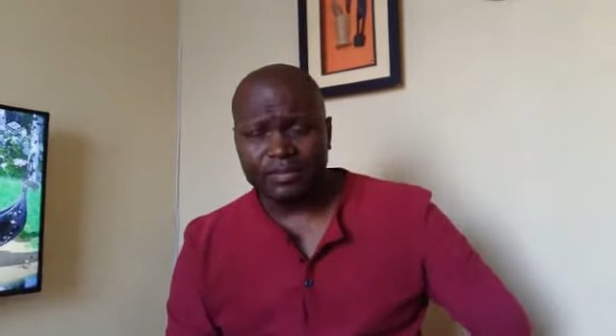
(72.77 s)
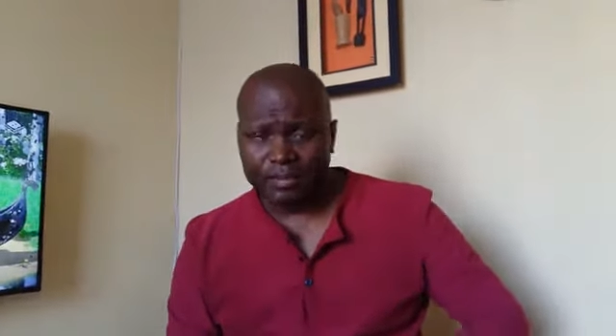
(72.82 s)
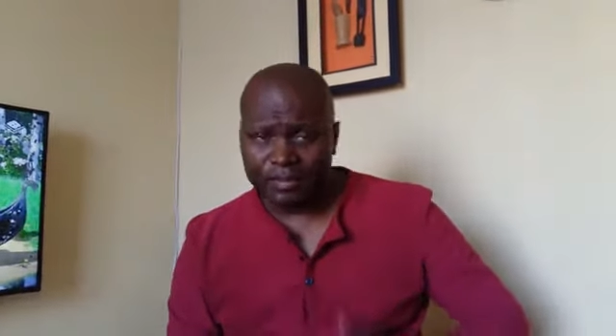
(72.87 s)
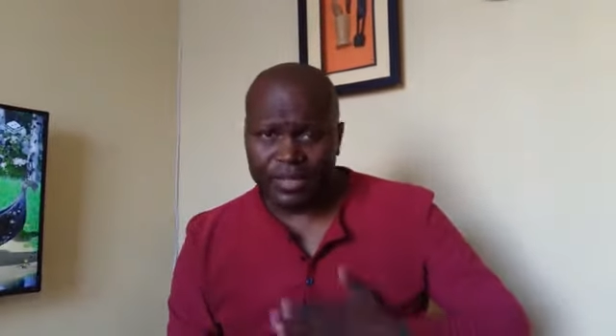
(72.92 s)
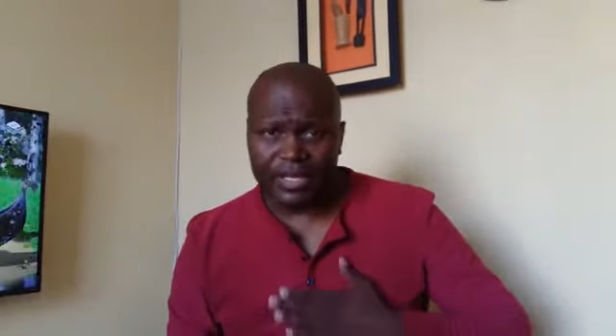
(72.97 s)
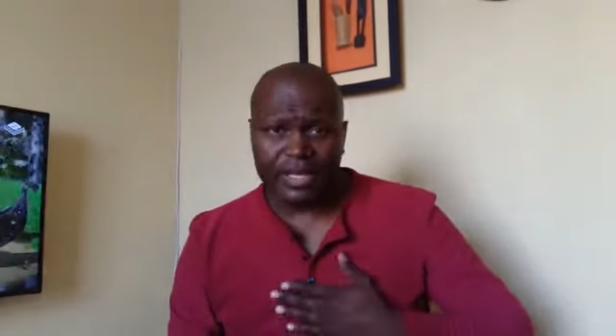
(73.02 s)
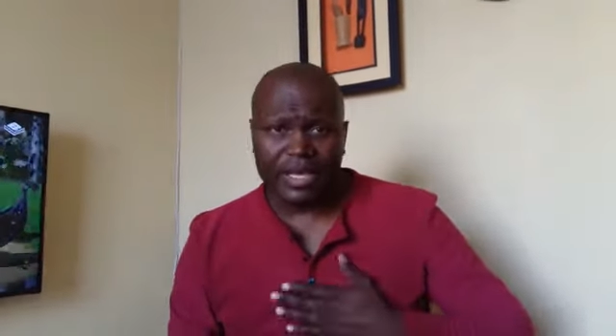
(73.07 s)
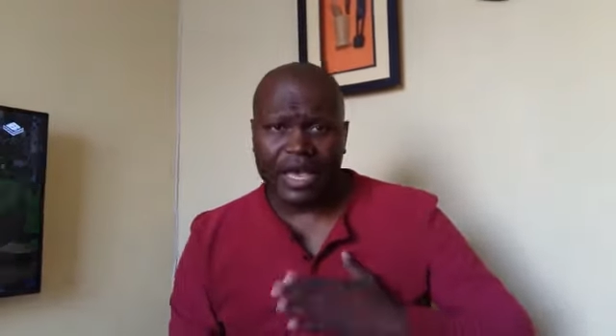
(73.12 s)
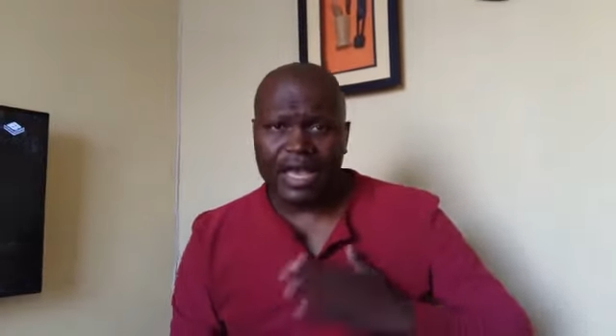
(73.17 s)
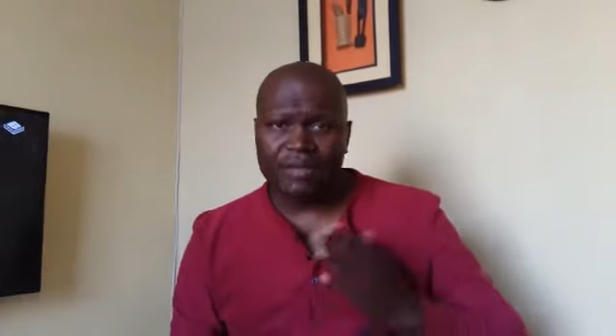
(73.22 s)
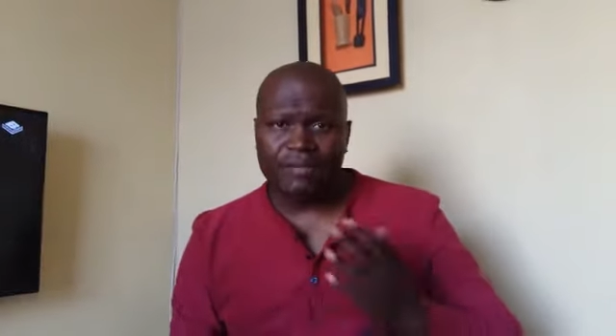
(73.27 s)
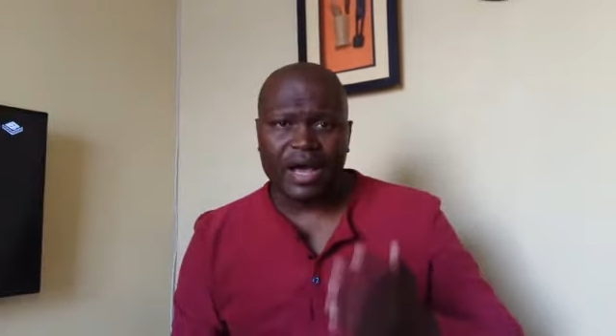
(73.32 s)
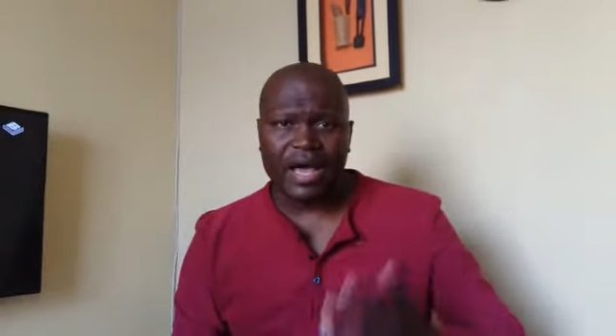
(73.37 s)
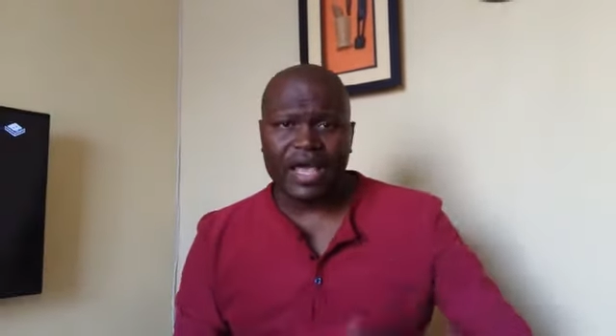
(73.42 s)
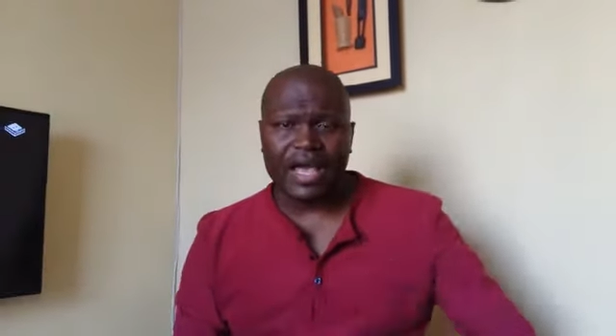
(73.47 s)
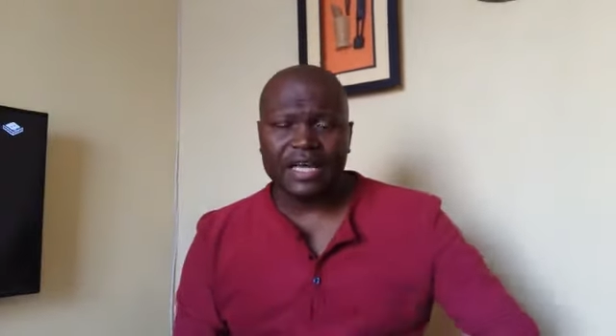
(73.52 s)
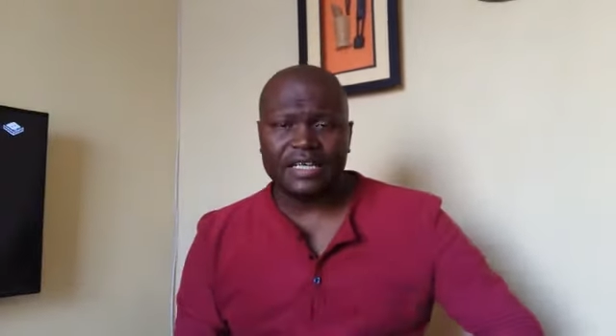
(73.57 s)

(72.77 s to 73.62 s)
Me and my